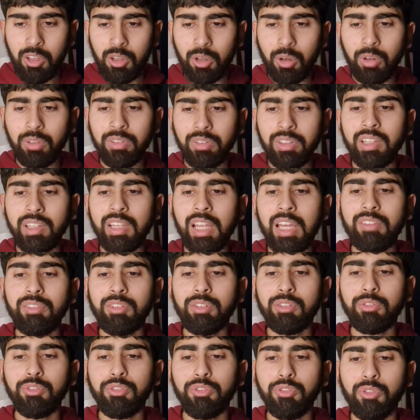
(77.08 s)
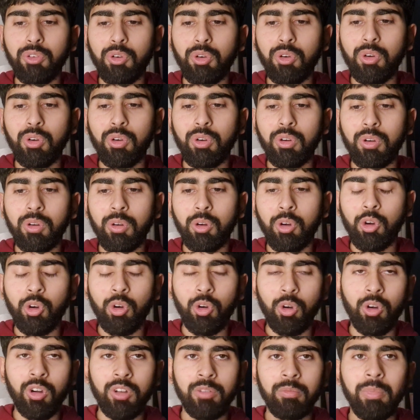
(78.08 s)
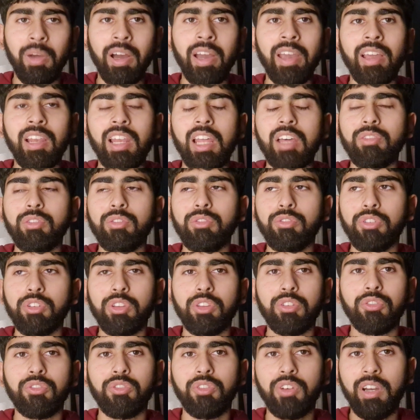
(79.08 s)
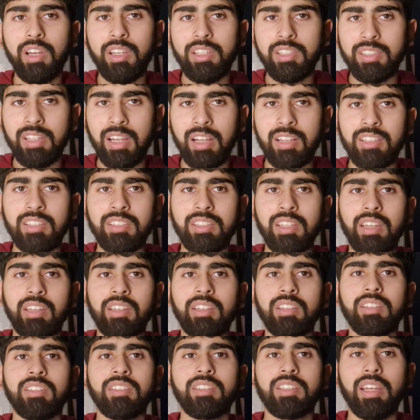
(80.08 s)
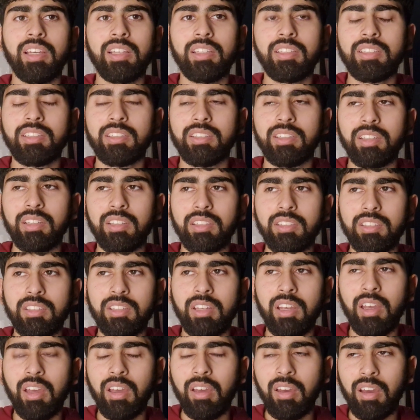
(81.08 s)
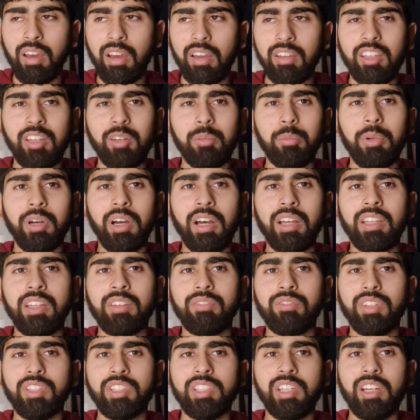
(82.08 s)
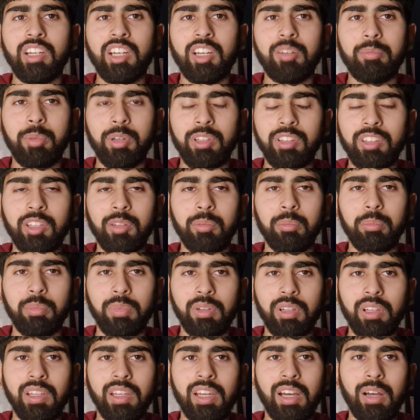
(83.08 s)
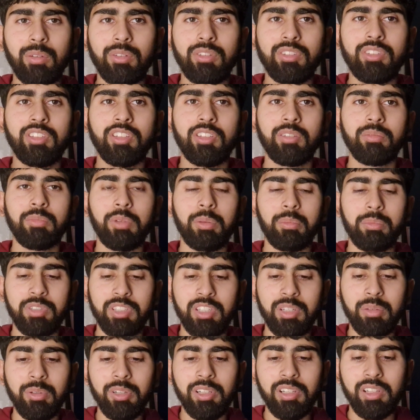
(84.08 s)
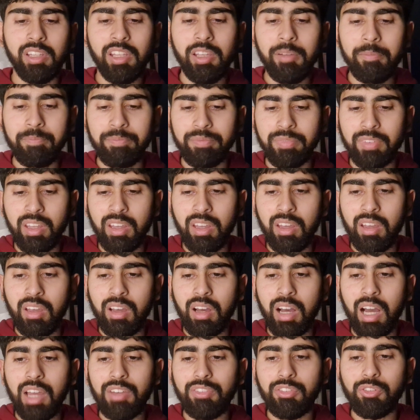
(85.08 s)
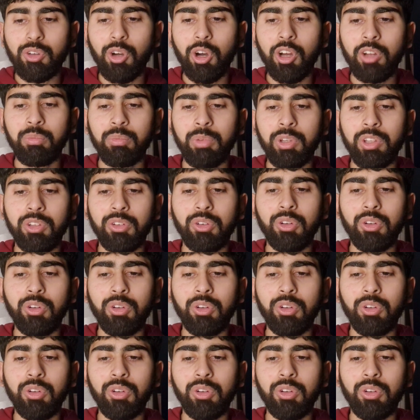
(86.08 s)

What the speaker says: On the 11 or on my 11 for the first and second test, since Hyderabad and Visakhapatnam play out similarly, I've gone with